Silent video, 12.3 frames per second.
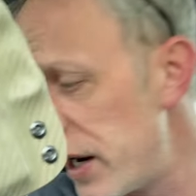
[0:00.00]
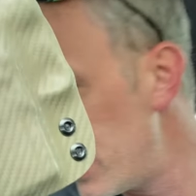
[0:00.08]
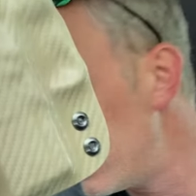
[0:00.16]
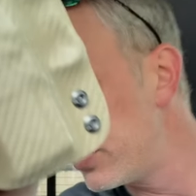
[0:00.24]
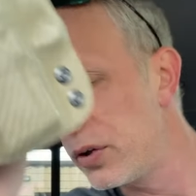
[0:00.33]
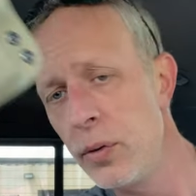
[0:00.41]

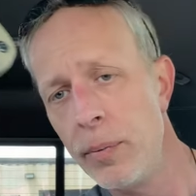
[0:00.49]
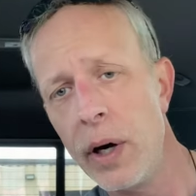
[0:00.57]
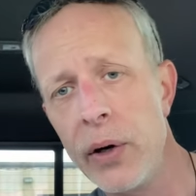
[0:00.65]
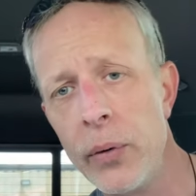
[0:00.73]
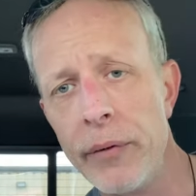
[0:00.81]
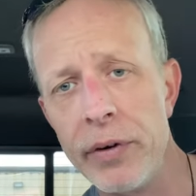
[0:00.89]
out to
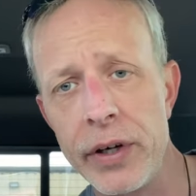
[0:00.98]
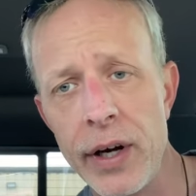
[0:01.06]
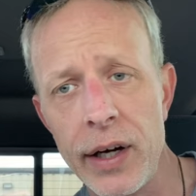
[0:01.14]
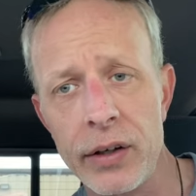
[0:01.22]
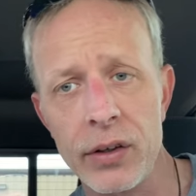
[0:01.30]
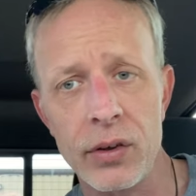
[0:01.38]
Muddy River
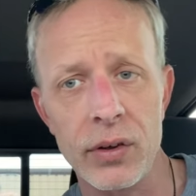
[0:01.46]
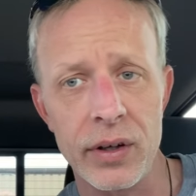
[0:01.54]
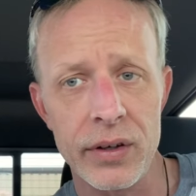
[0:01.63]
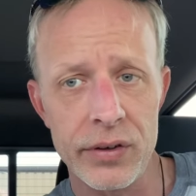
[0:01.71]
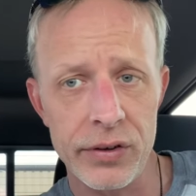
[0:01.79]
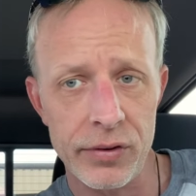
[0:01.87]
Tactical
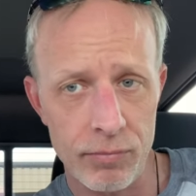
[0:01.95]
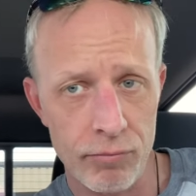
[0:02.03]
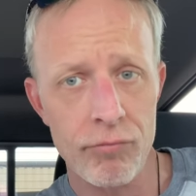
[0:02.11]
because